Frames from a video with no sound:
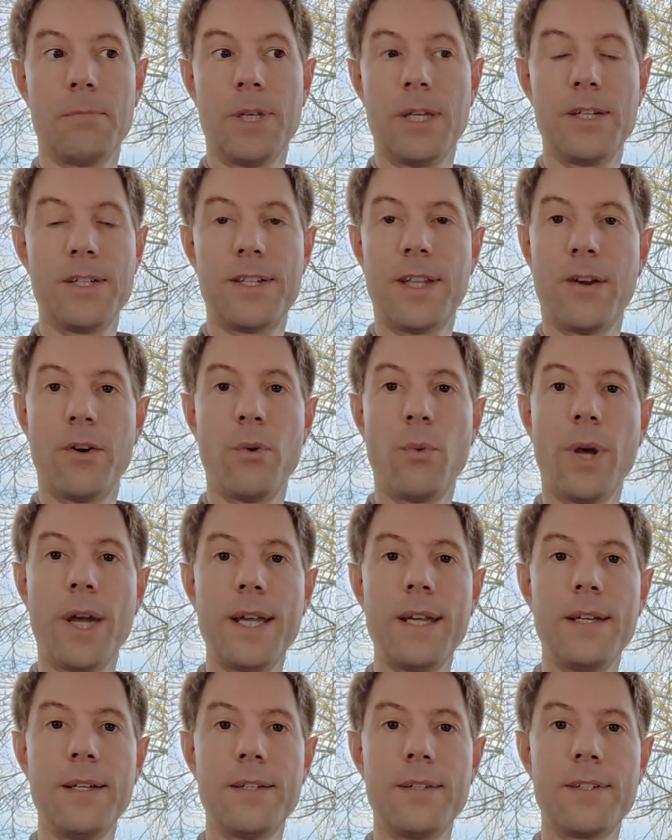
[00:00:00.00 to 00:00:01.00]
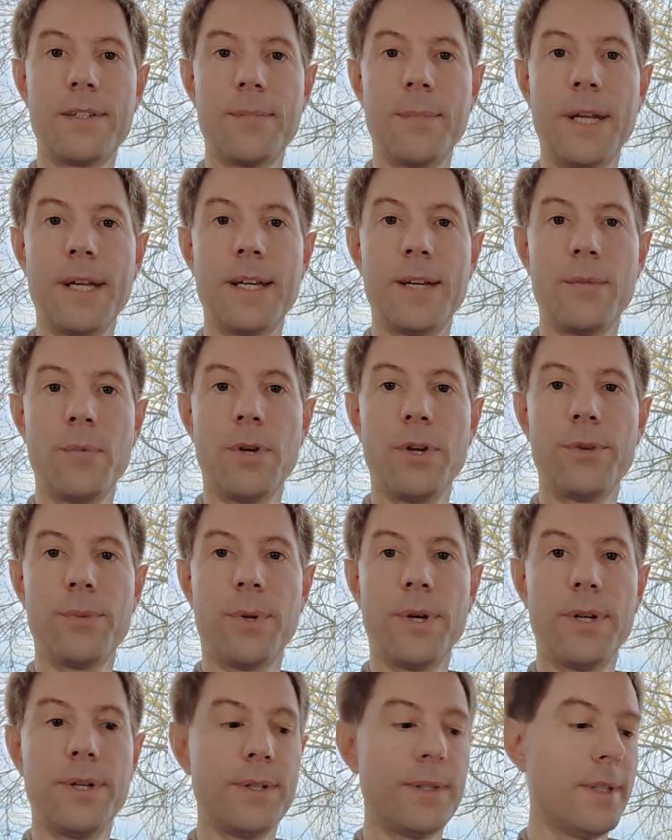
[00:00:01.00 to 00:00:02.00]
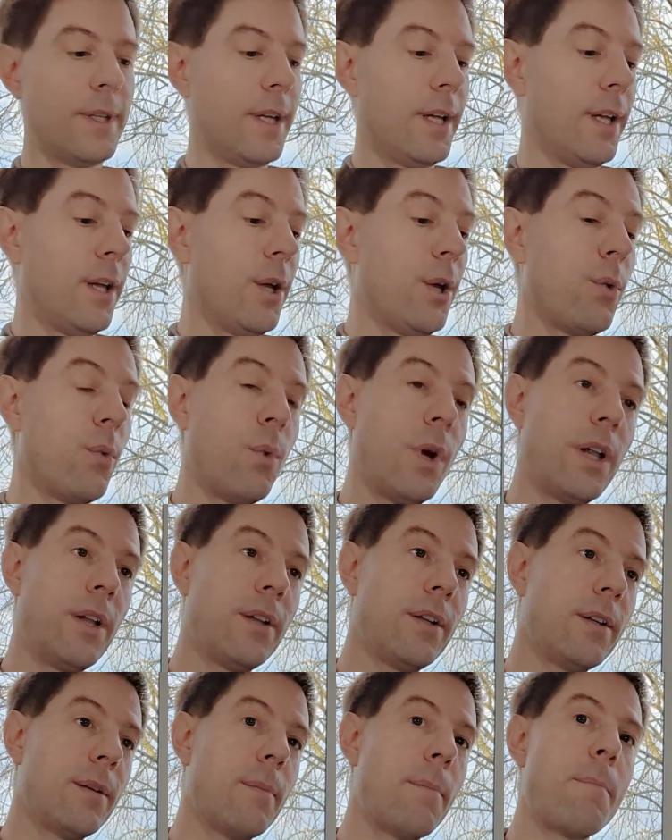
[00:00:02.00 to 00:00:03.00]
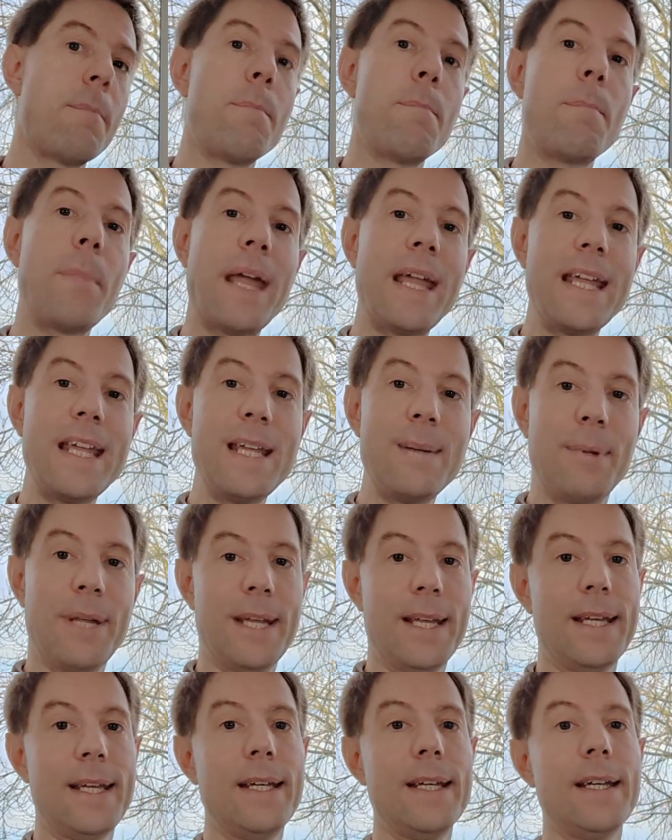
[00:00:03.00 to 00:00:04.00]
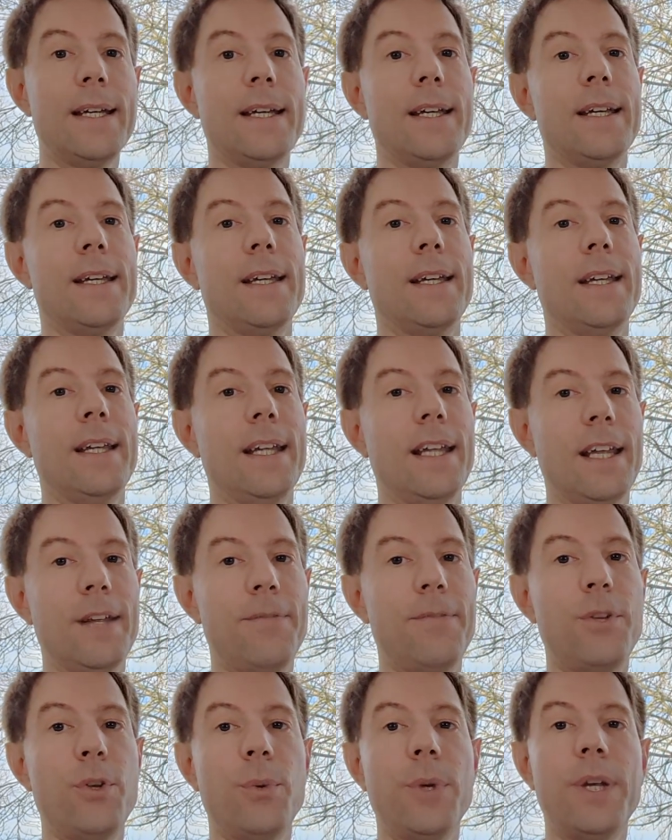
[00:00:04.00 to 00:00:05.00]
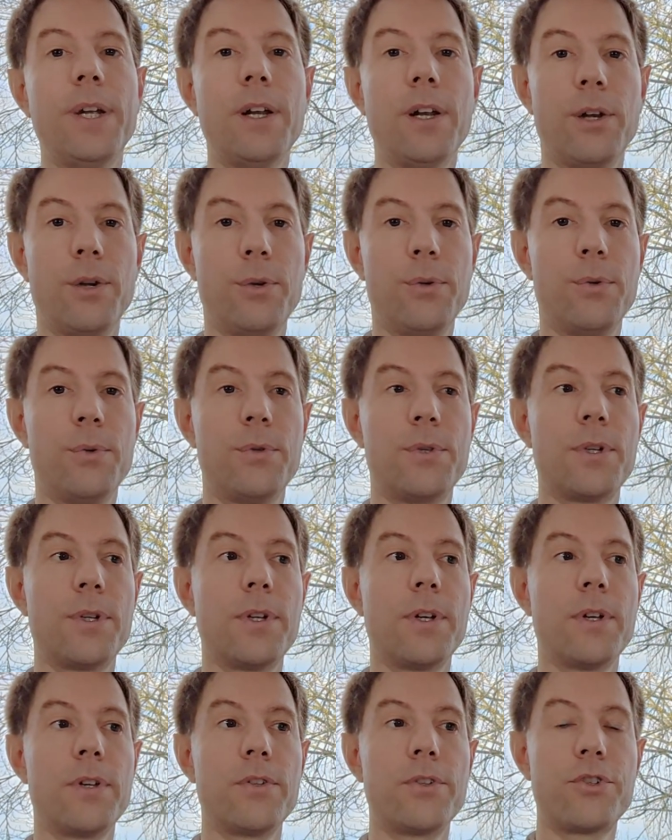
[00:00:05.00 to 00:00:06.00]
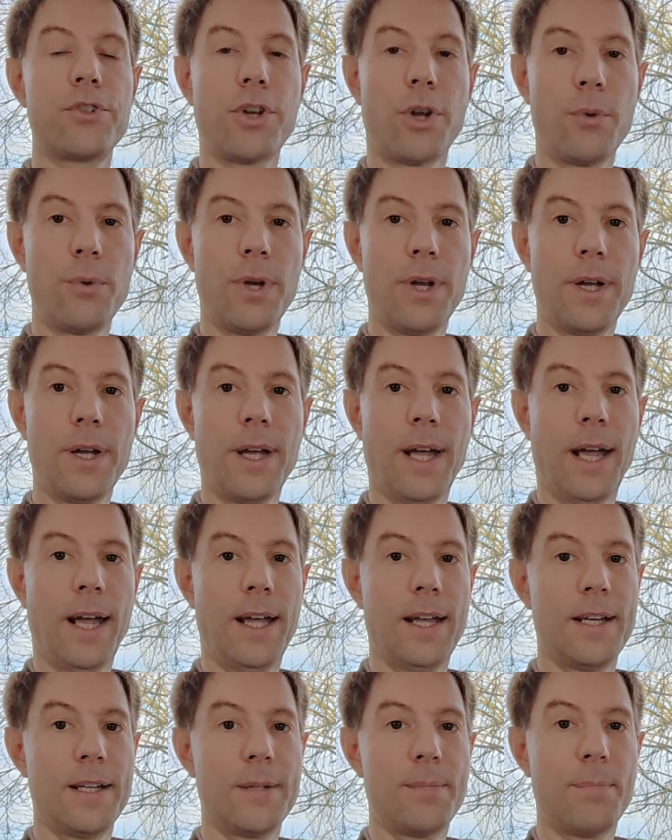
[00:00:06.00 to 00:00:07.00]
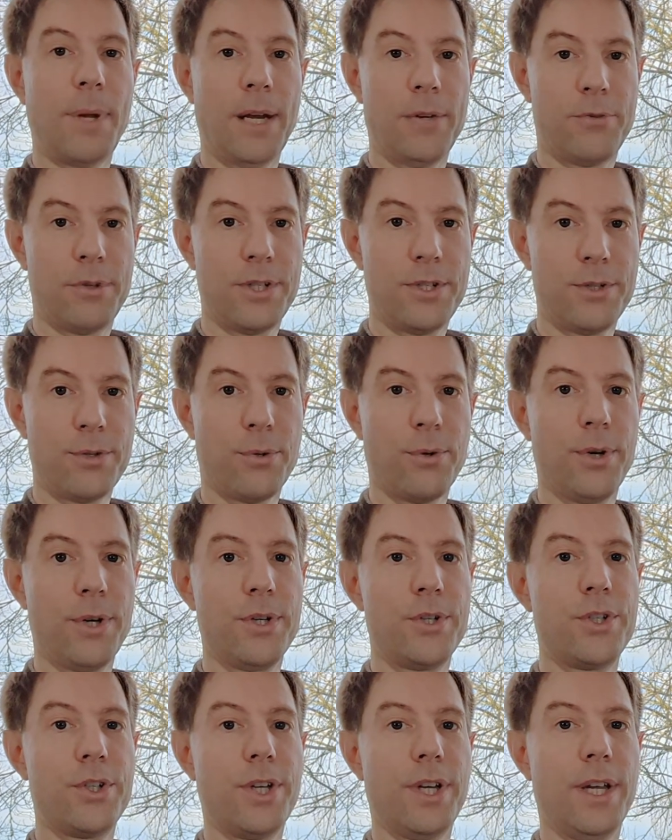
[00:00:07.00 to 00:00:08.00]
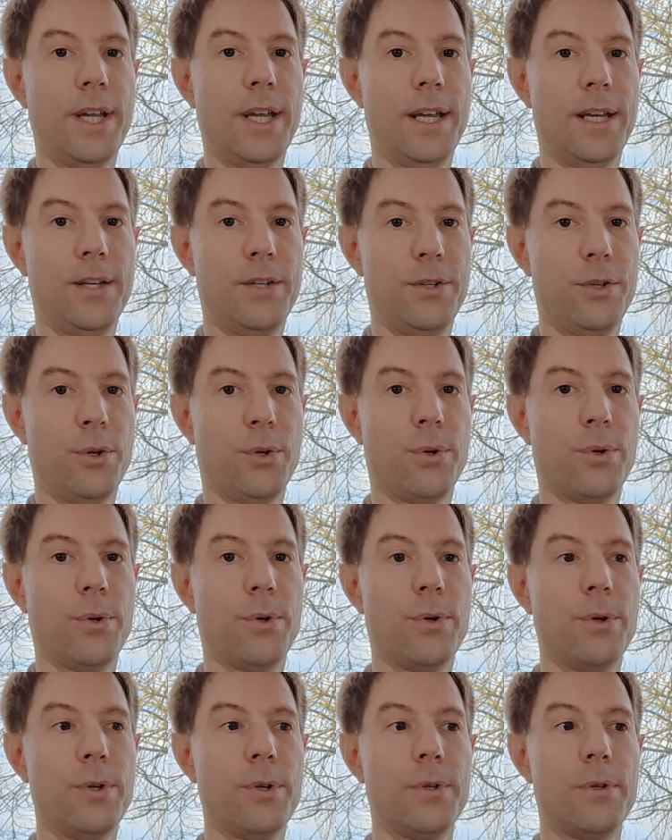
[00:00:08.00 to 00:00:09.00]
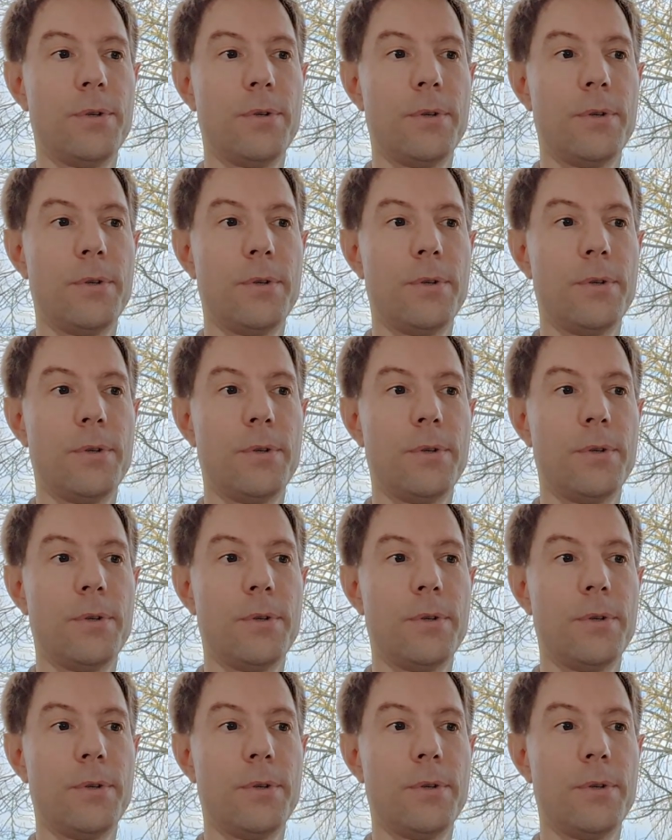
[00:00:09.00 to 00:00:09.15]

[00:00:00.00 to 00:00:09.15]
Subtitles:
is there a way to make it worthwhile? Well, maybe if you include solar and battery storage in your